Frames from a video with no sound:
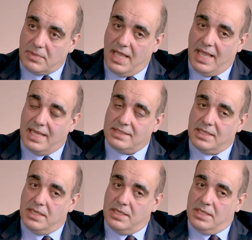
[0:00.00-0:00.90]
and
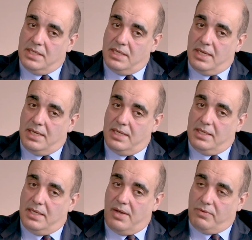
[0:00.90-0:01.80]

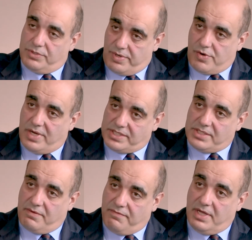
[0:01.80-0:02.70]
I was
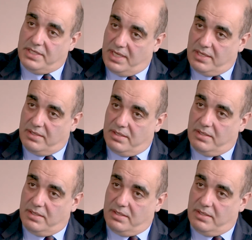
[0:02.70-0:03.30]
requesting funding